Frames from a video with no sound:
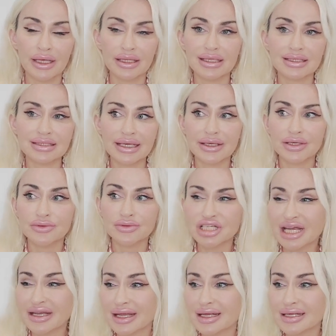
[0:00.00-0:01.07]
things like
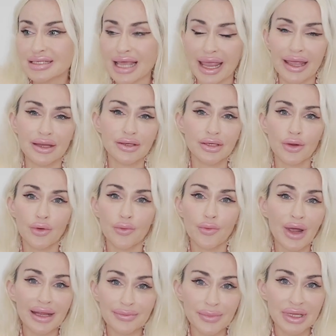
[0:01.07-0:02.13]
eugenics and
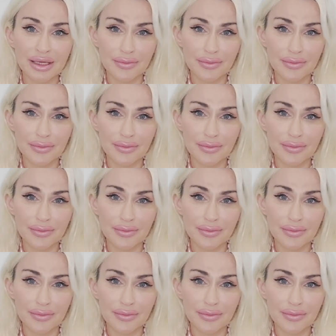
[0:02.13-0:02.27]
white men